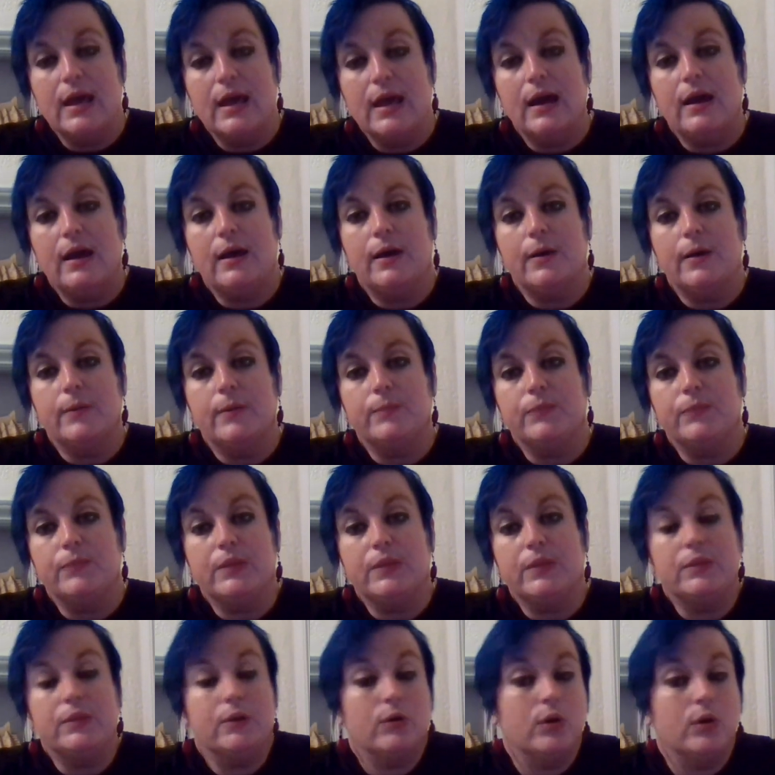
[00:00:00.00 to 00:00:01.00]

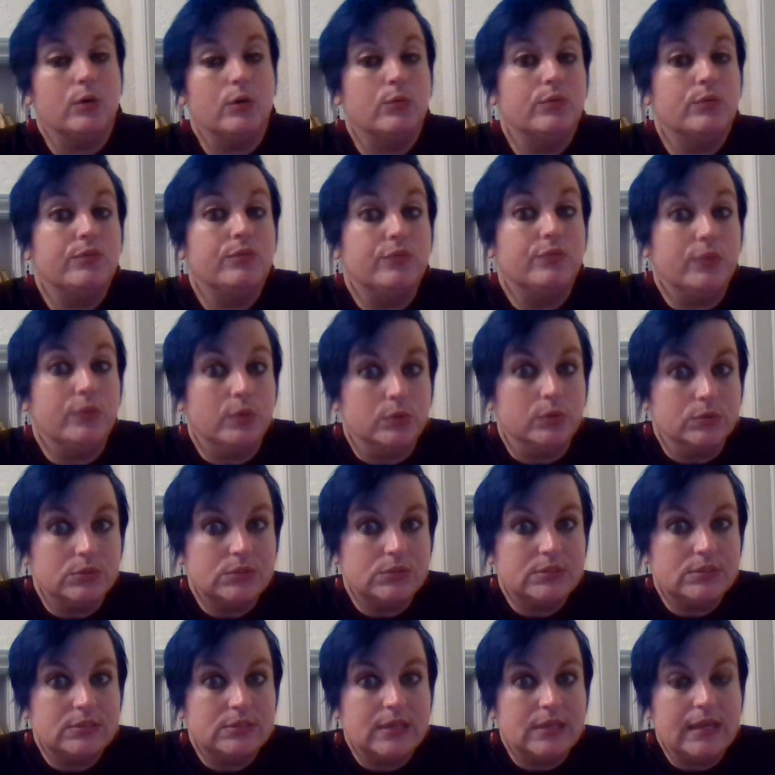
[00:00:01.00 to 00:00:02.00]
There are
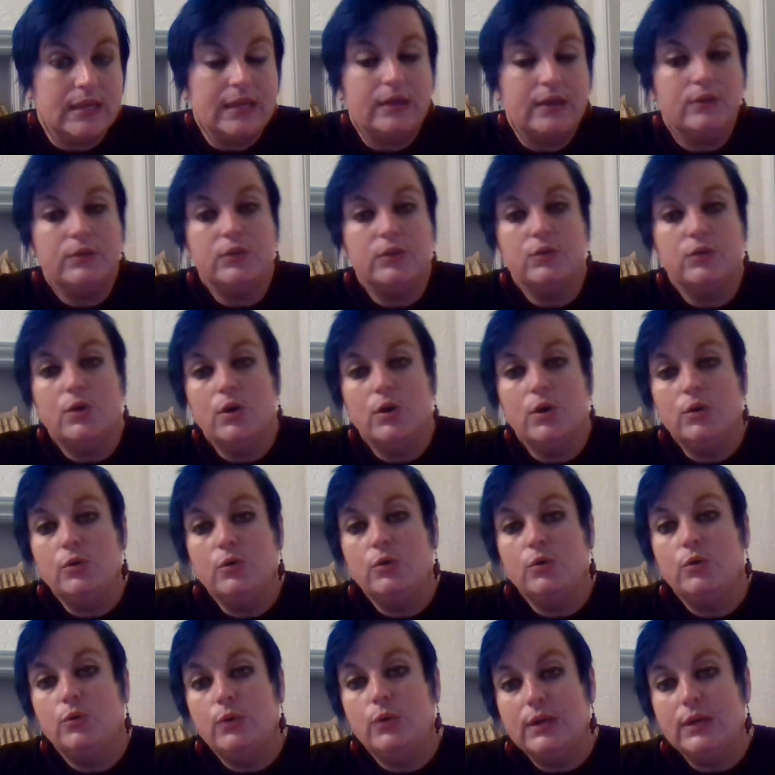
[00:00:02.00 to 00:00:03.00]
revolts, and
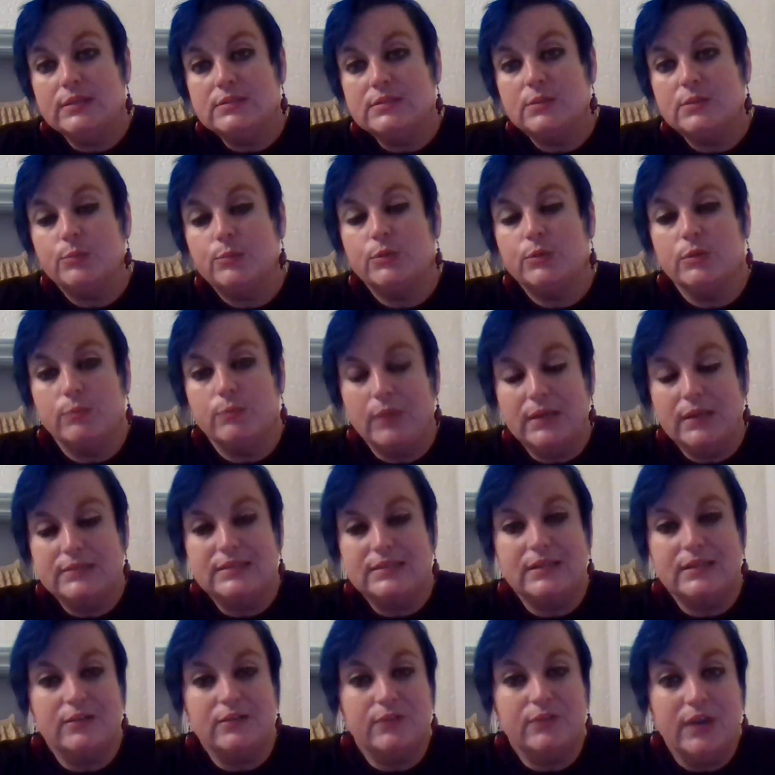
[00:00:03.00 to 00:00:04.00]
who ends up with the
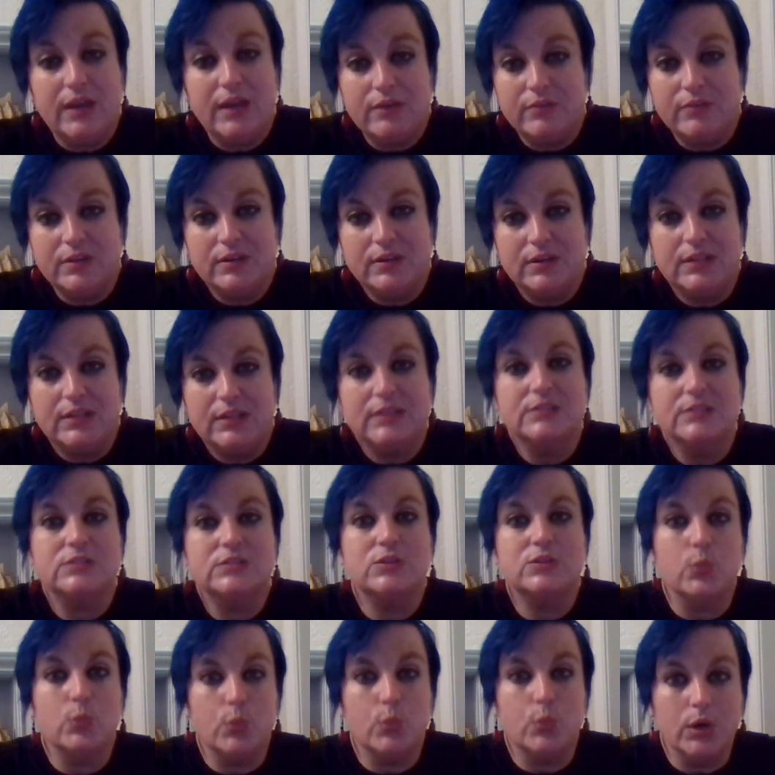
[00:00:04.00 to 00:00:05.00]
mandate of heaven is
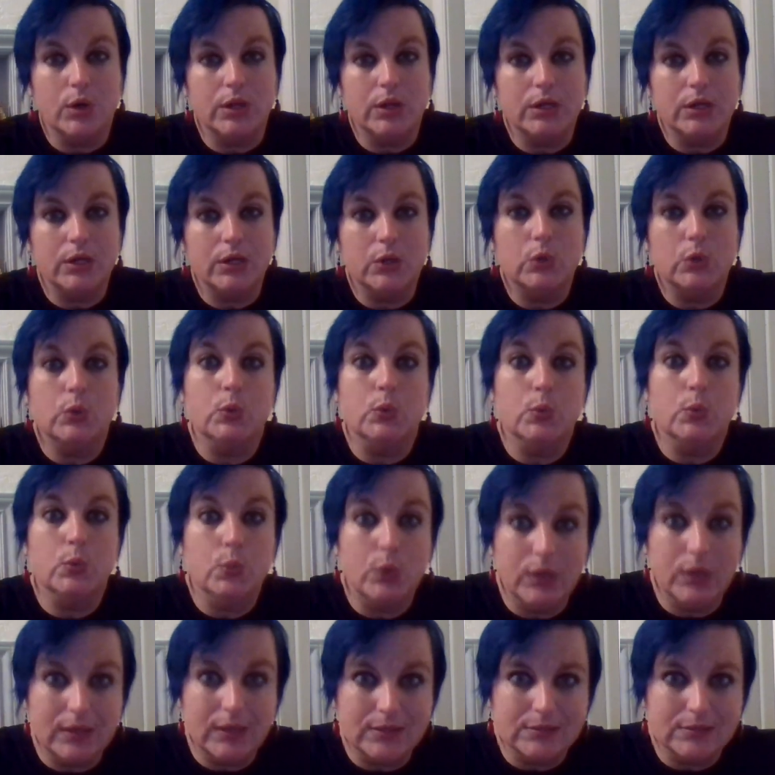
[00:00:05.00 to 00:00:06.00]
the one who
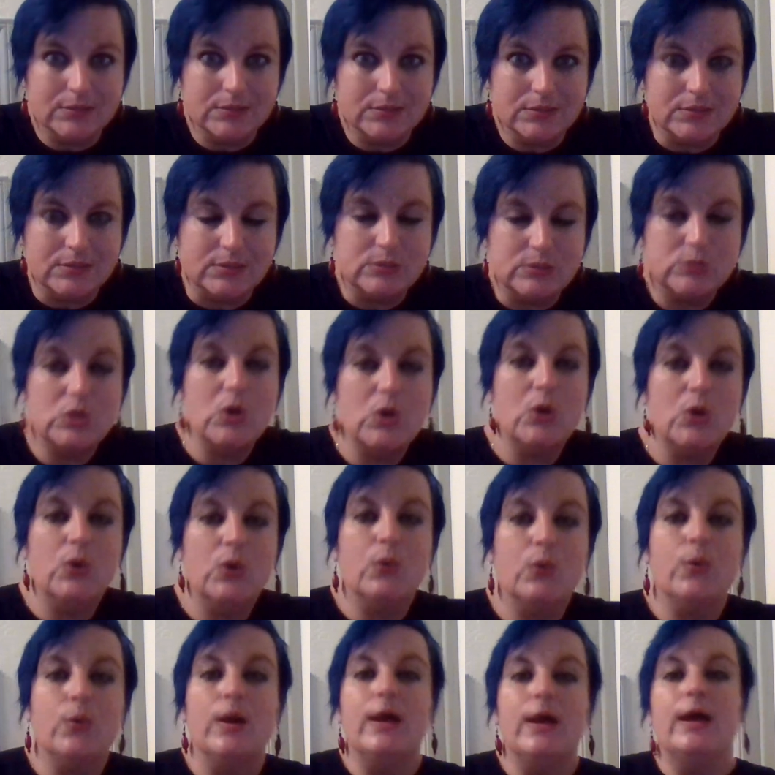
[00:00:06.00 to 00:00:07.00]
wins.
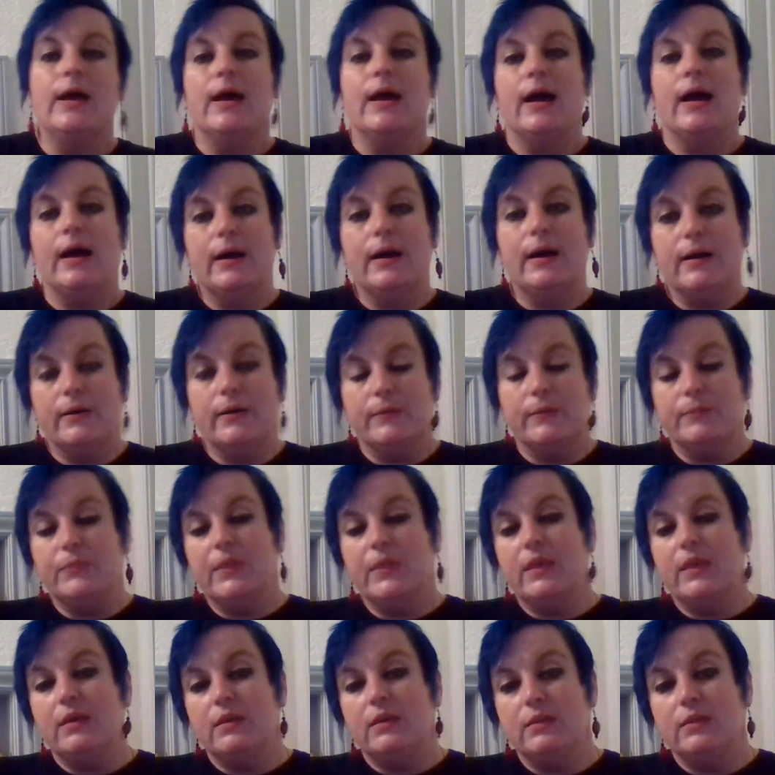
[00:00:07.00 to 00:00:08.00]
So
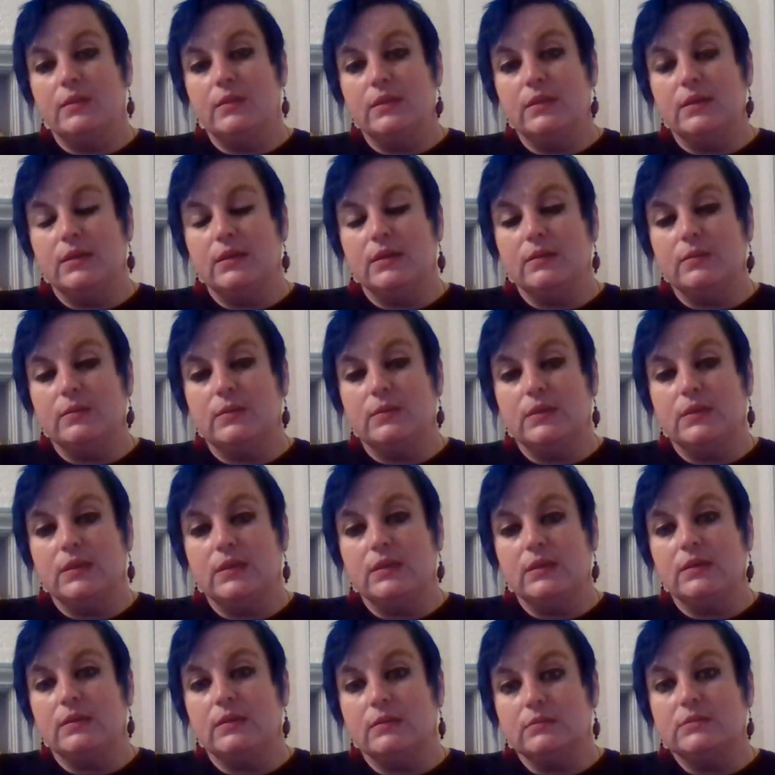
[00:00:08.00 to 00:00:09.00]

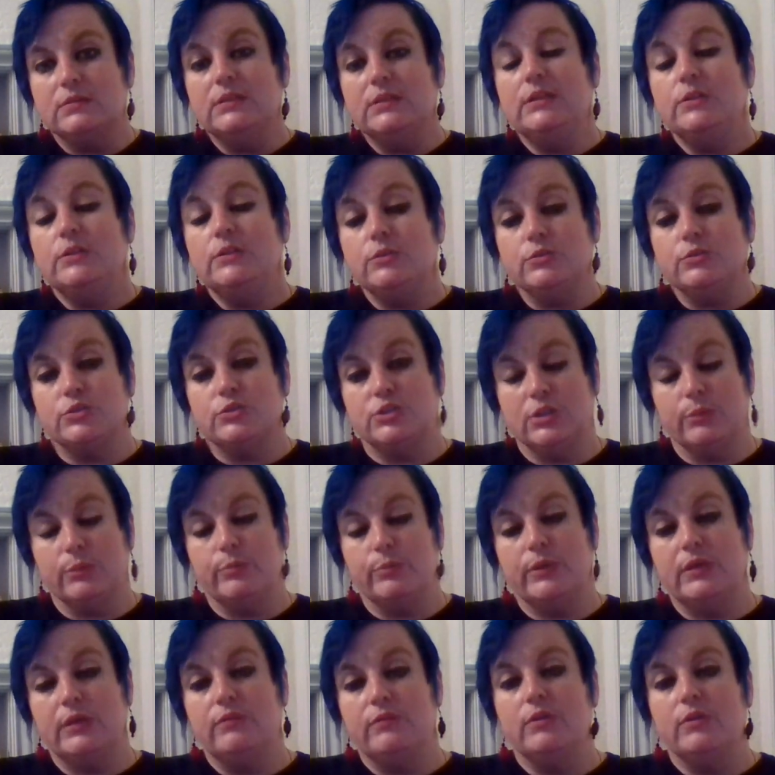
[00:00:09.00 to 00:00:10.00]
the leadership,
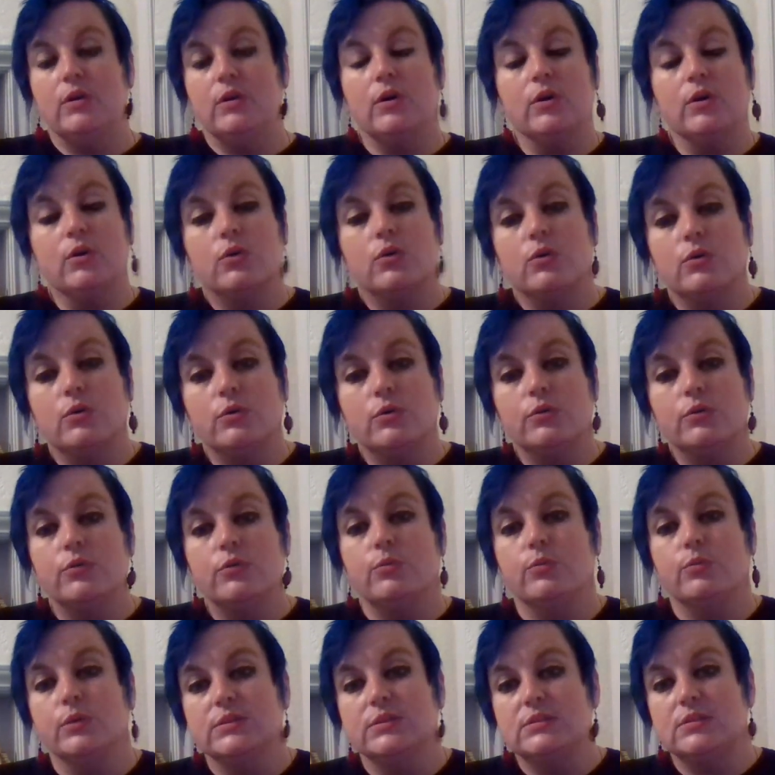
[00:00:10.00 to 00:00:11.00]
even on
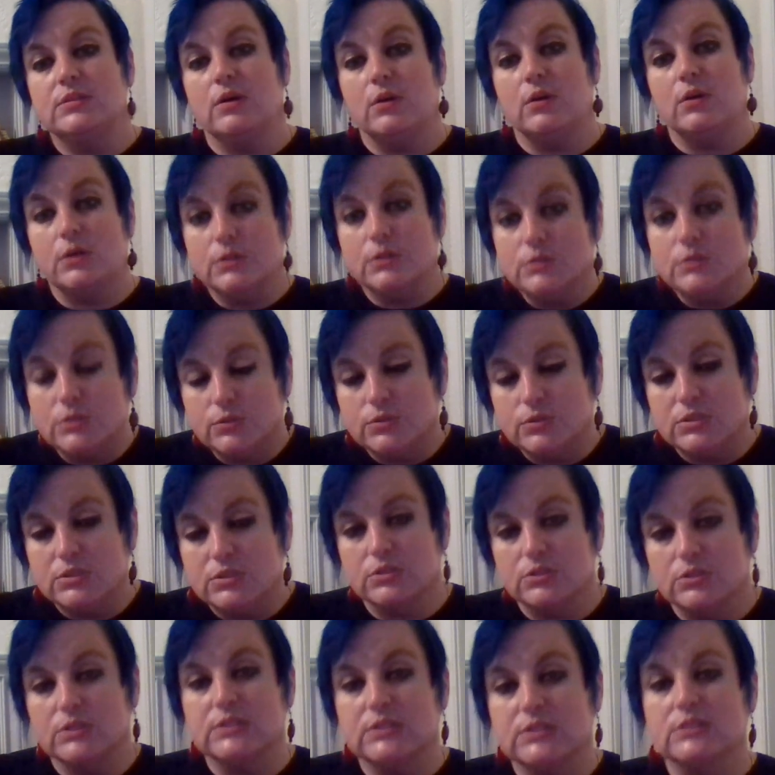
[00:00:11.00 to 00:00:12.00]
earth, was also
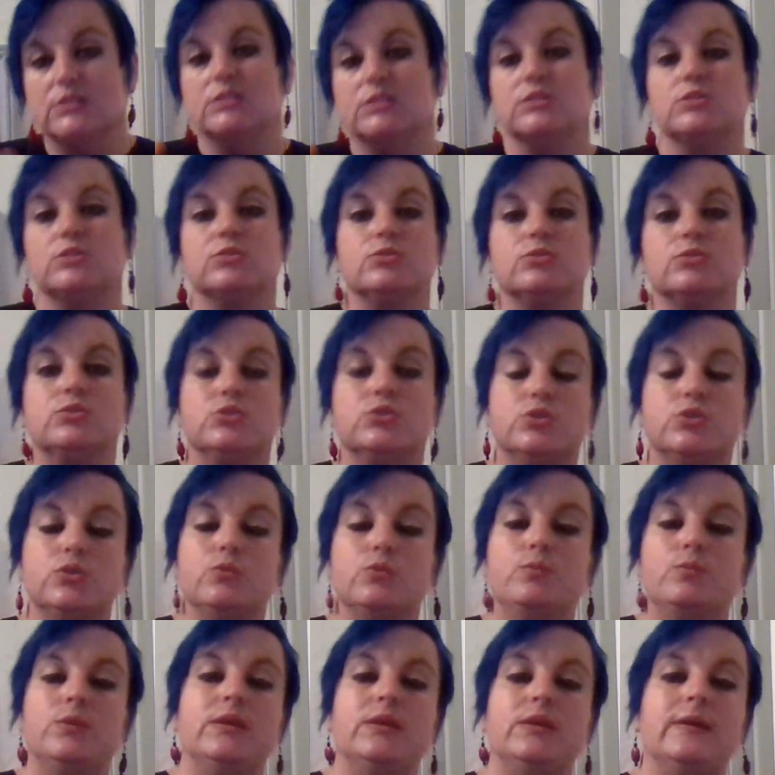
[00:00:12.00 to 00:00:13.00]
still considered to
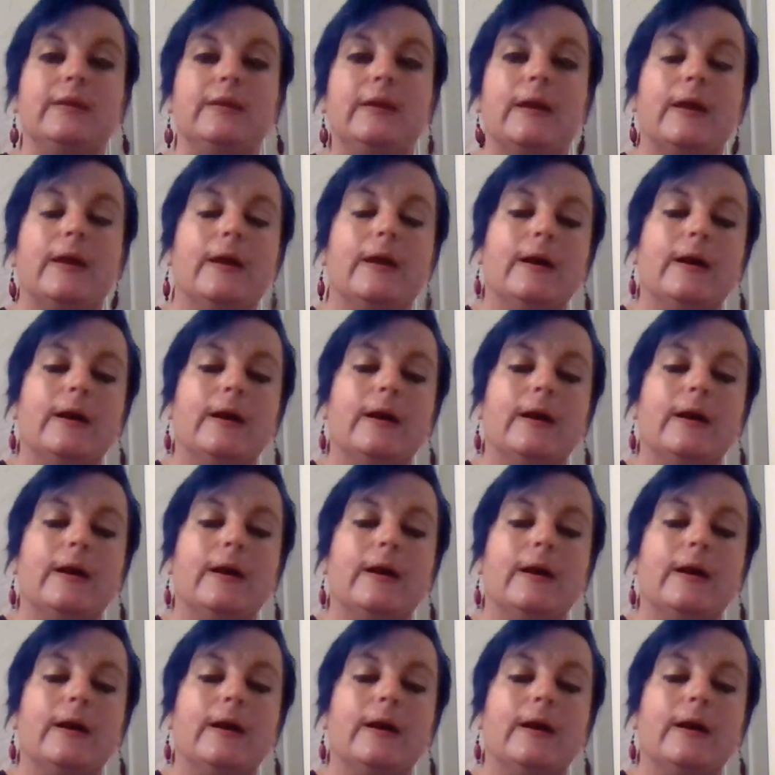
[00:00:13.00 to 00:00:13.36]
be